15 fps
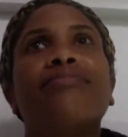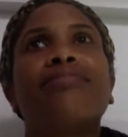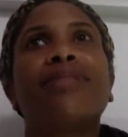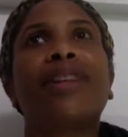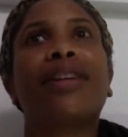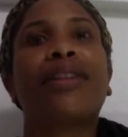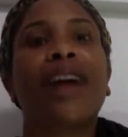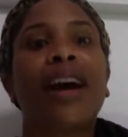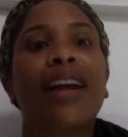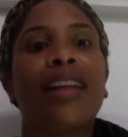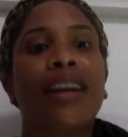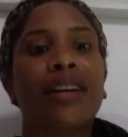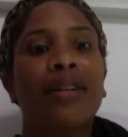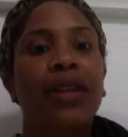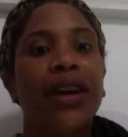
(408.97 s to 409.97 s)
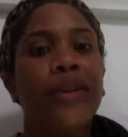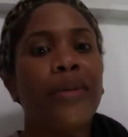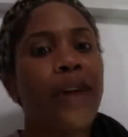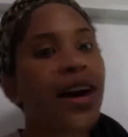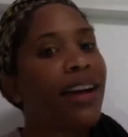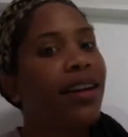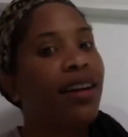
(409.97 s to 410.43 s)
you're kind of like, okay,
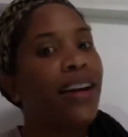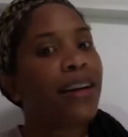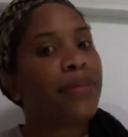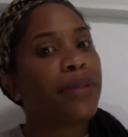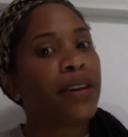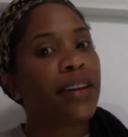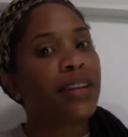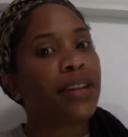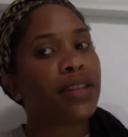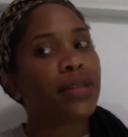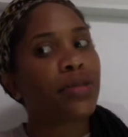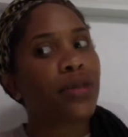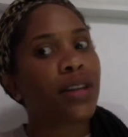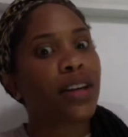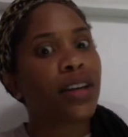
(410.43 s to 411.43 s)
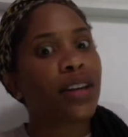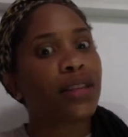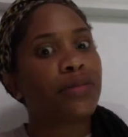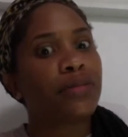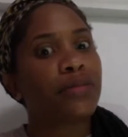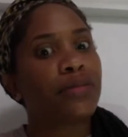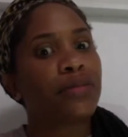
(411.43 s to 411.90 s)
why did I pick this one?
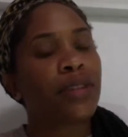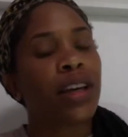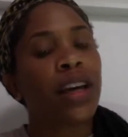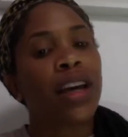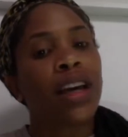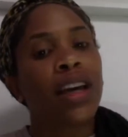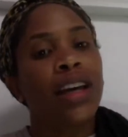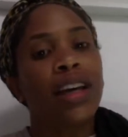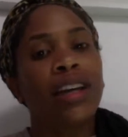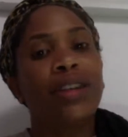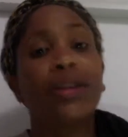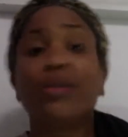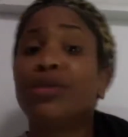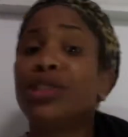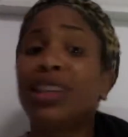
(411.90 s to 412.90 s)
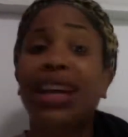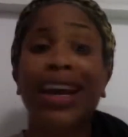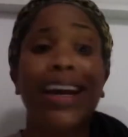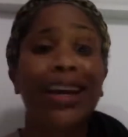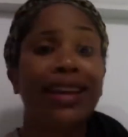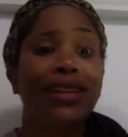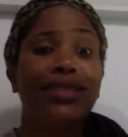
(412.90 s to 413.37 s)
No
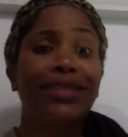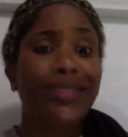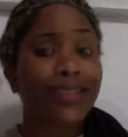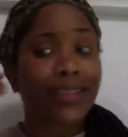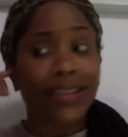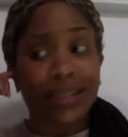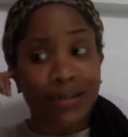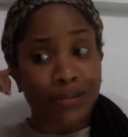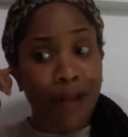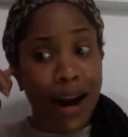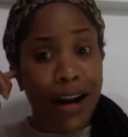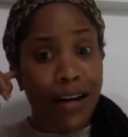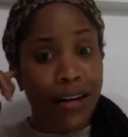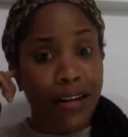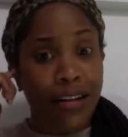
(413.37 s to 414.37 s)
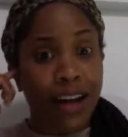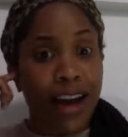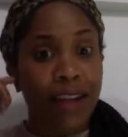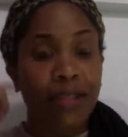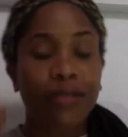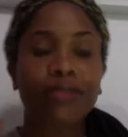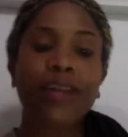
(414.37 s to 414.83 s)
shade to the writer.
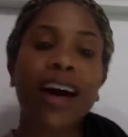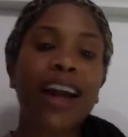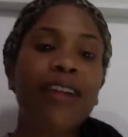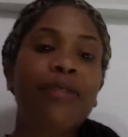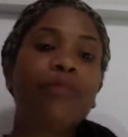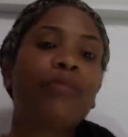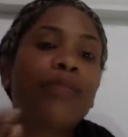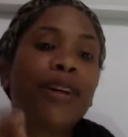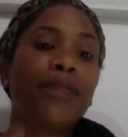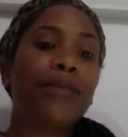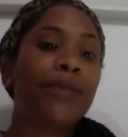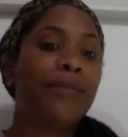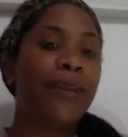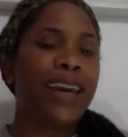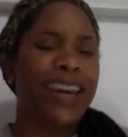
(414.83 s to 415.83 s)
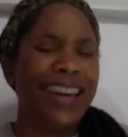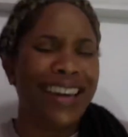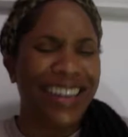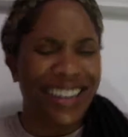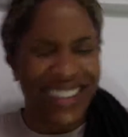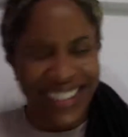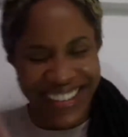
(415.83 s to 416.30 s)
I don't want to be
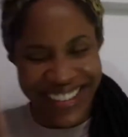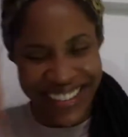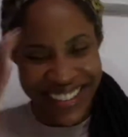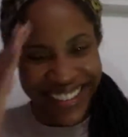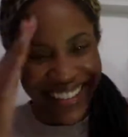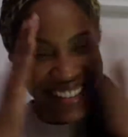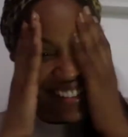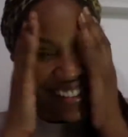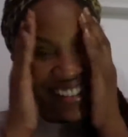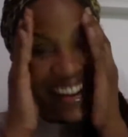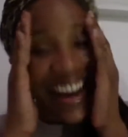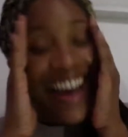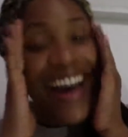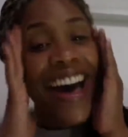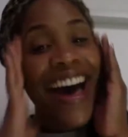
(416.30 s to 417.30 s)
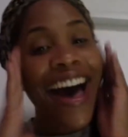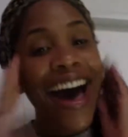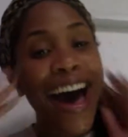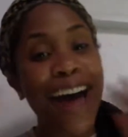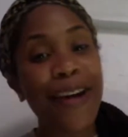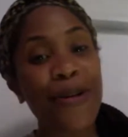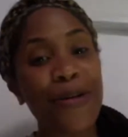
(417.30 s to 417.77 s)
mean.
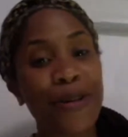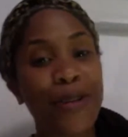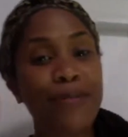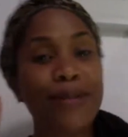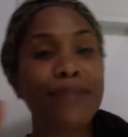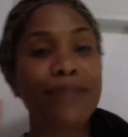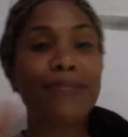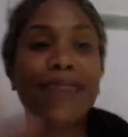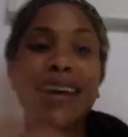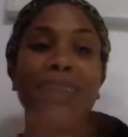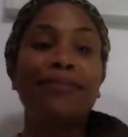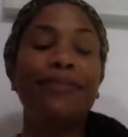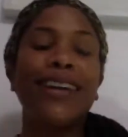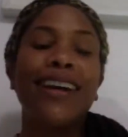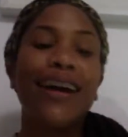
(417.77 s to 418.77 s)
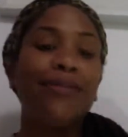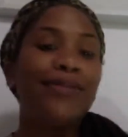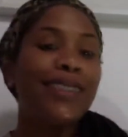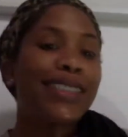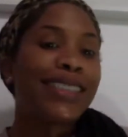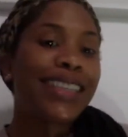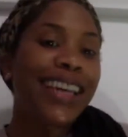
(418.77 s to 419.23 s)
I don't want to be mean, but I'm
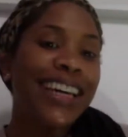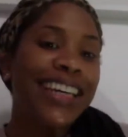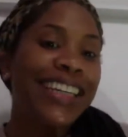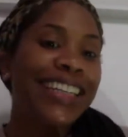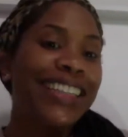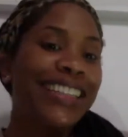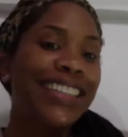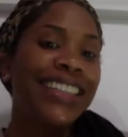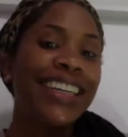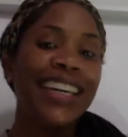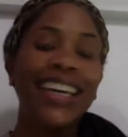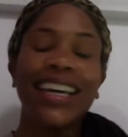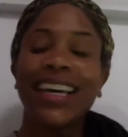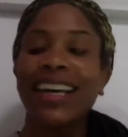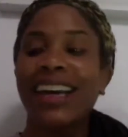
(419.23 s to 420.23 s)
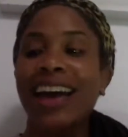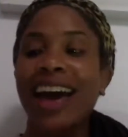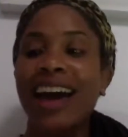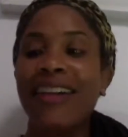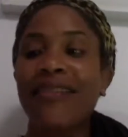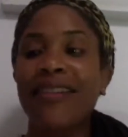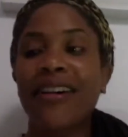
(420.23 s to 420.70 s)
just like,
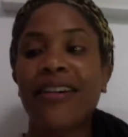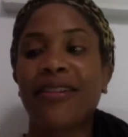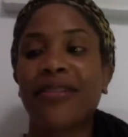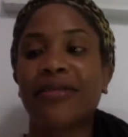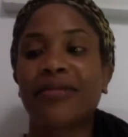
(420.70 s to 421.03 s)
I don't know.